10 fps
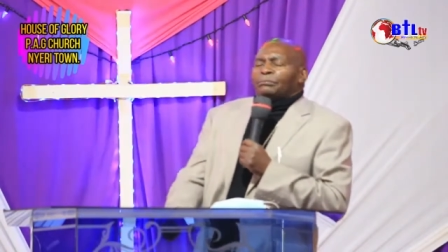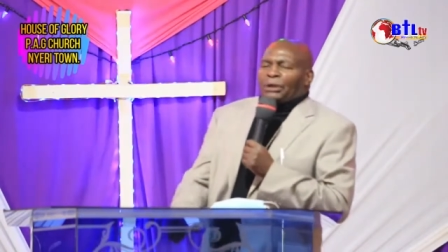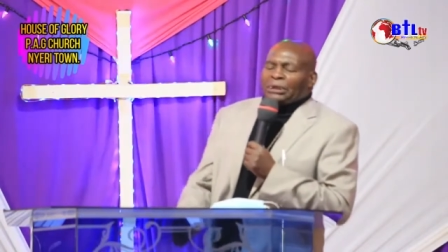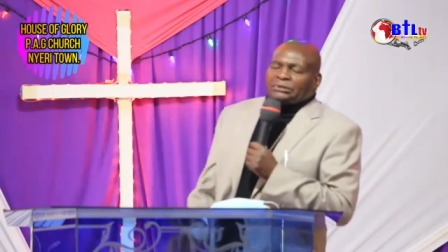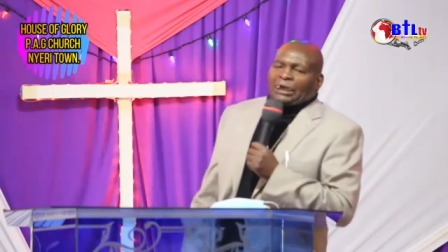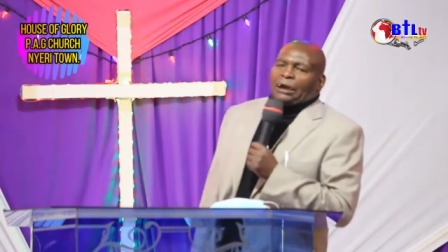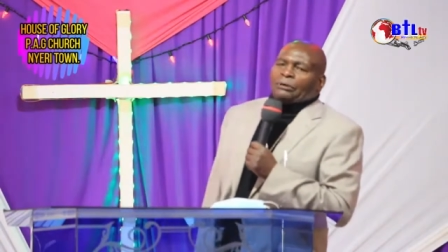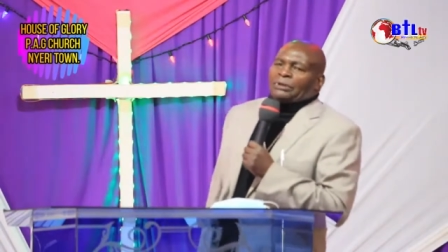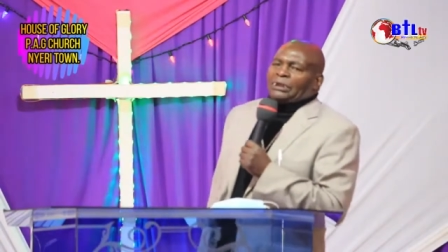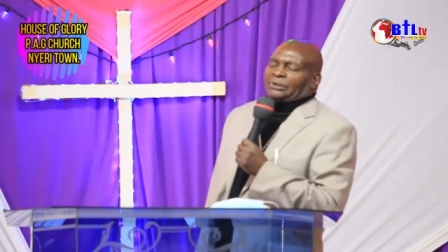brings
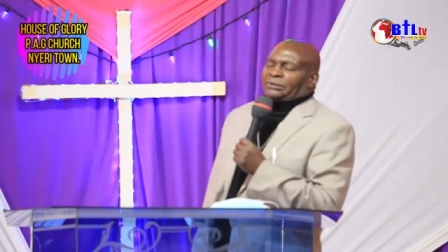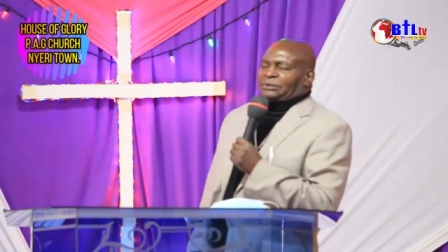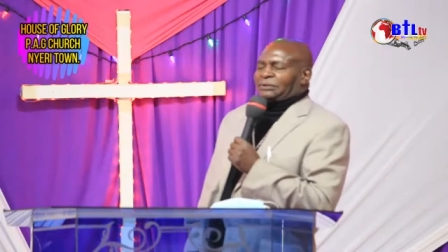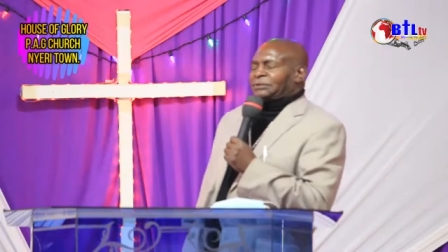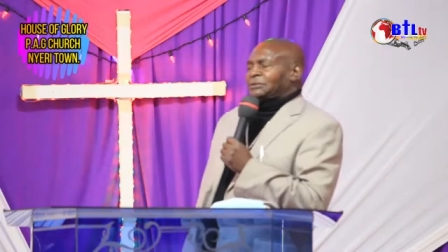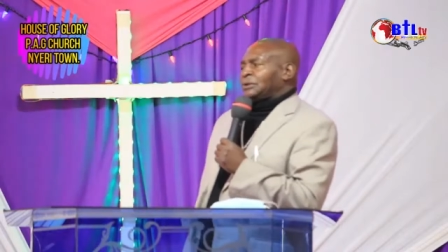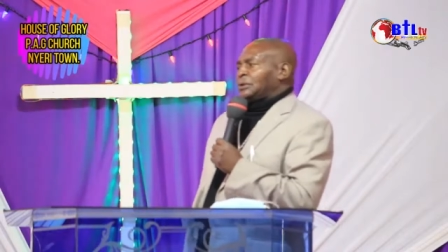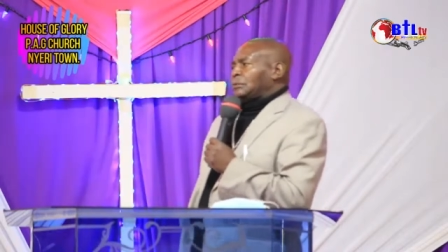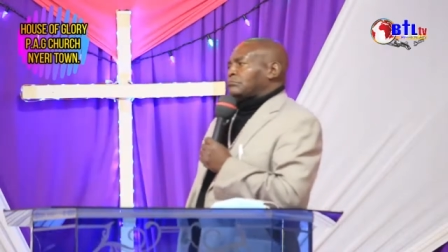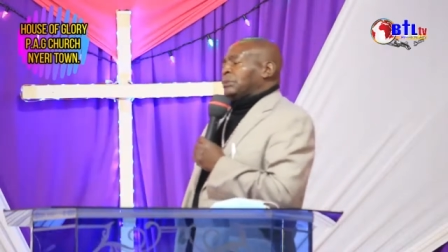out this
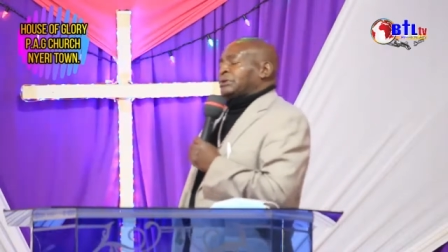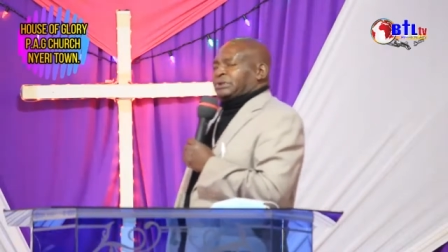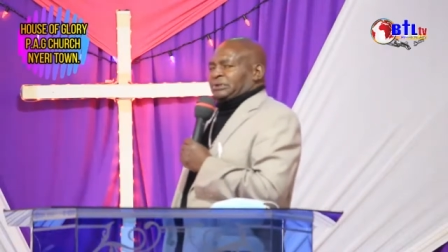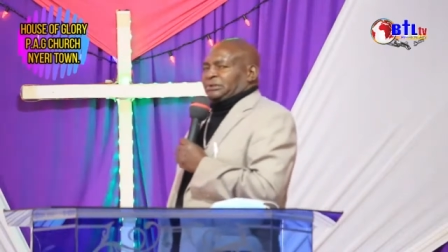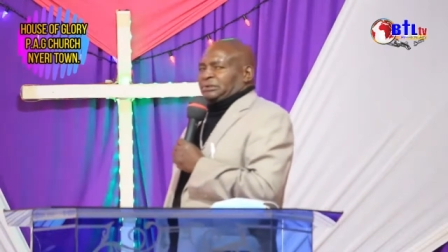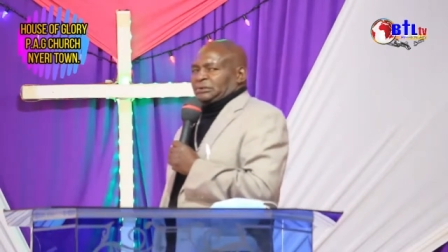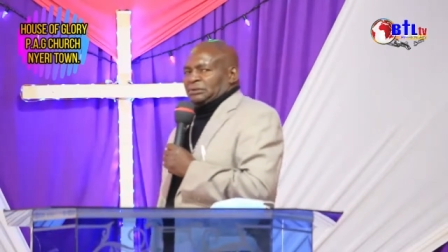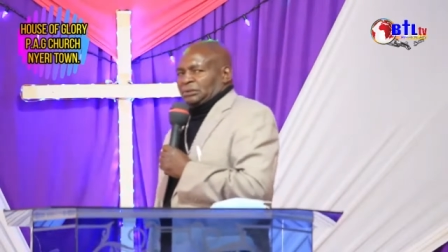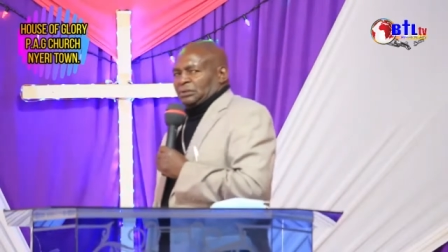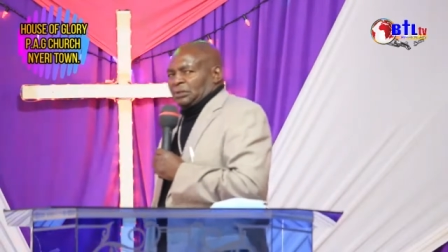message.